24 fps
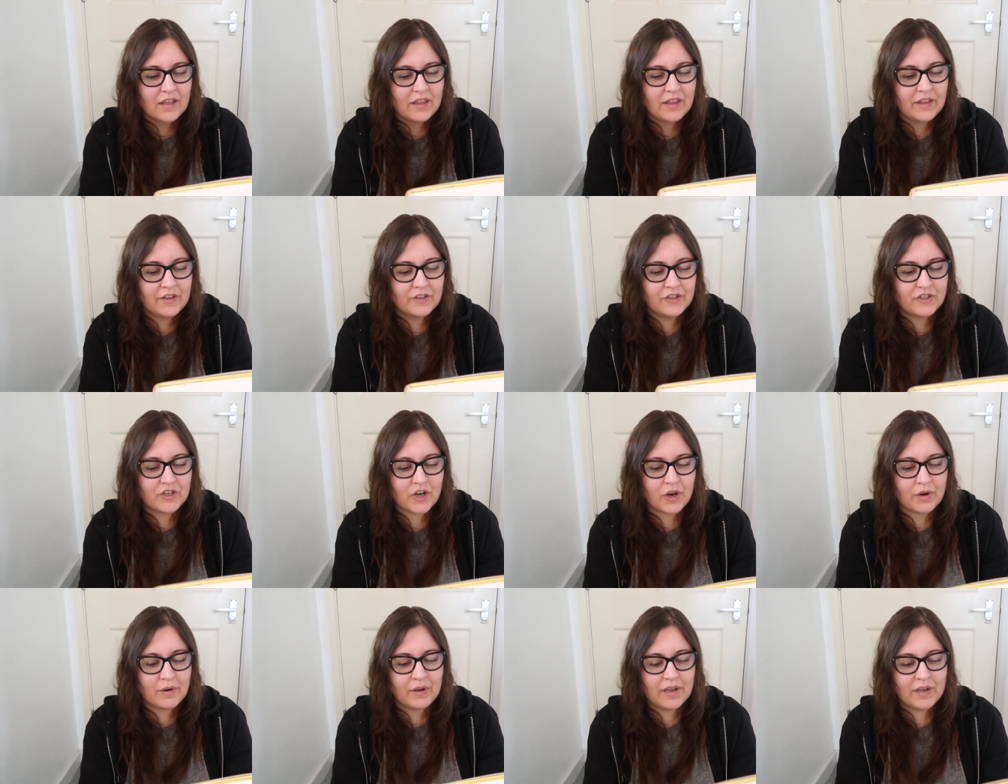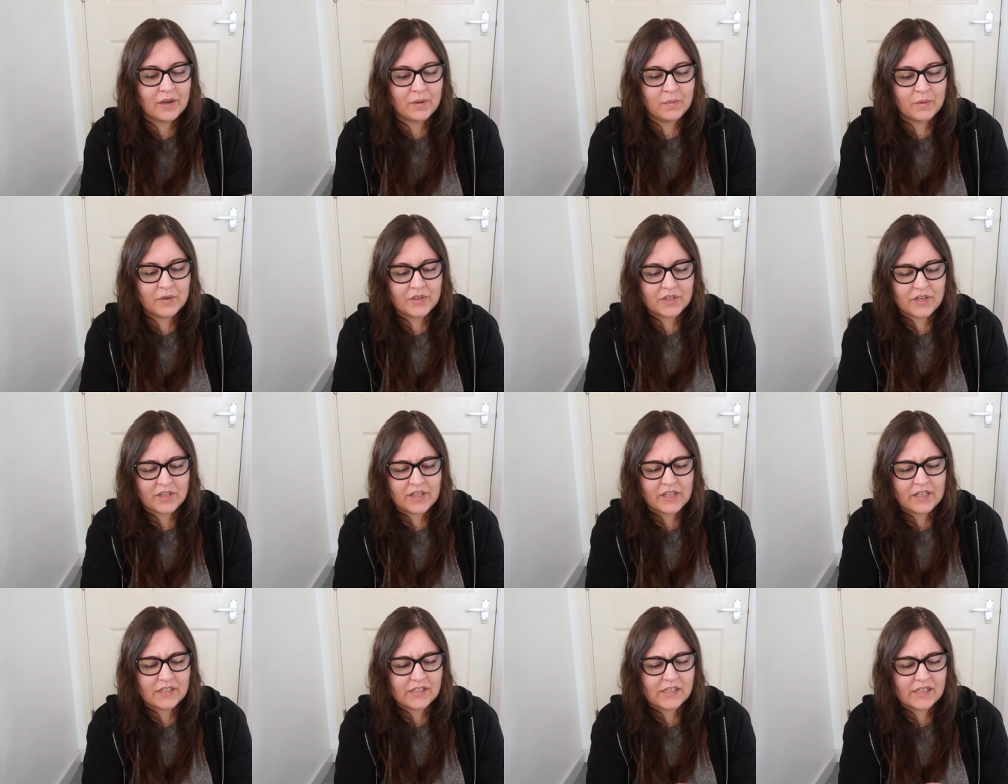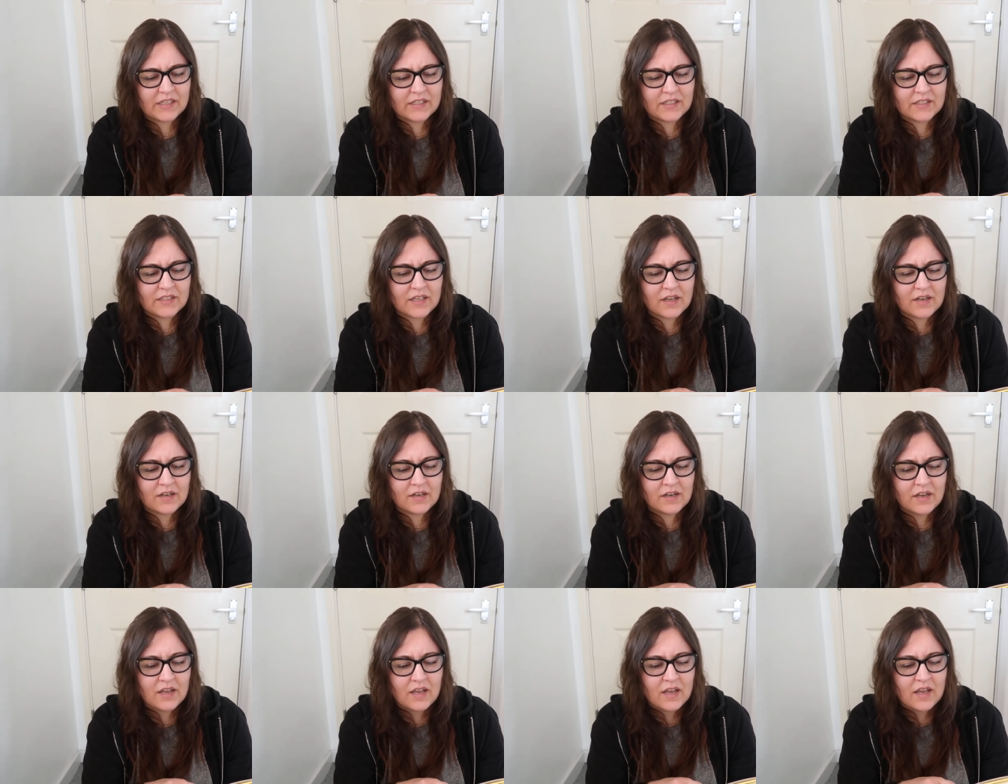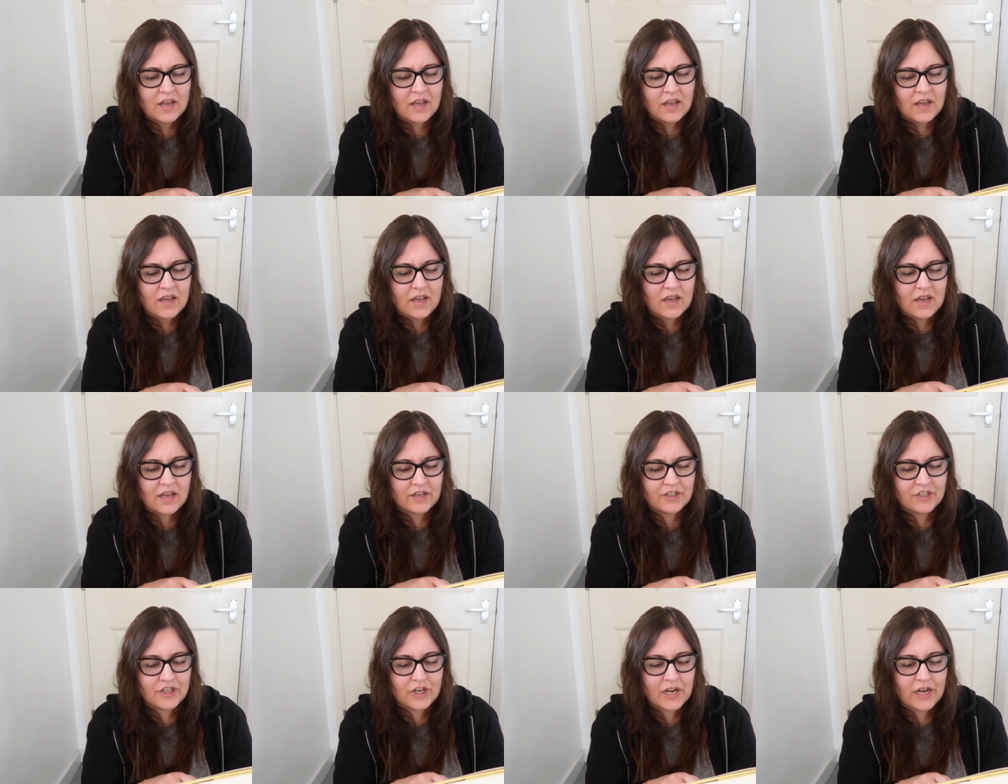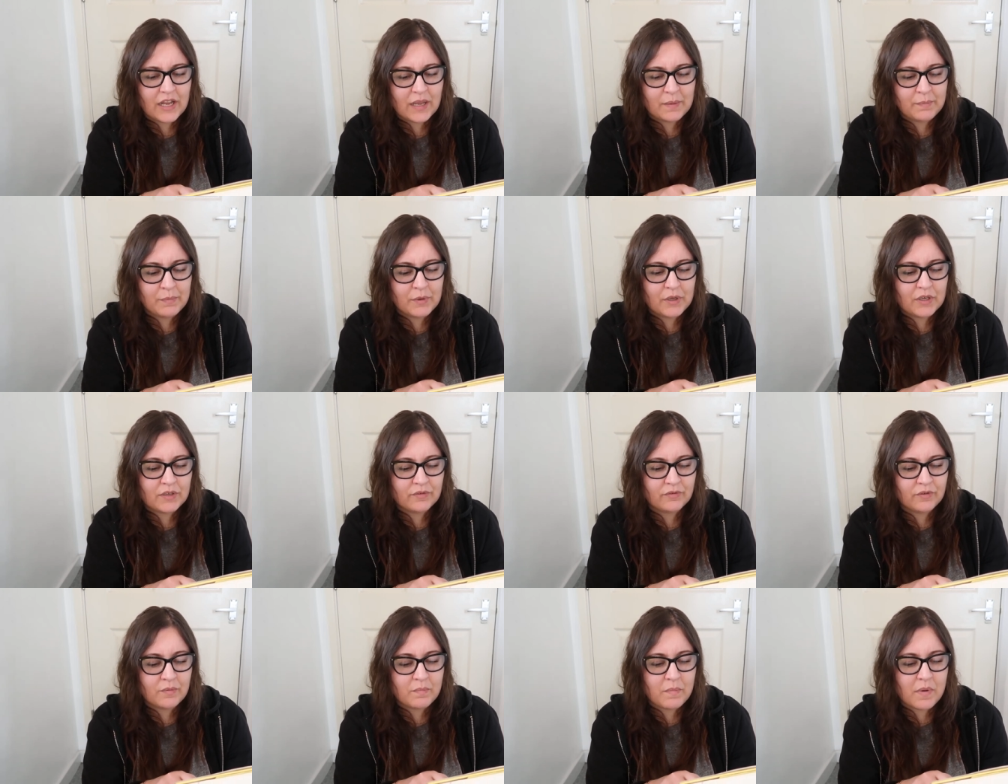Then Joe Hill, which I think is his son. A chilling and beautiful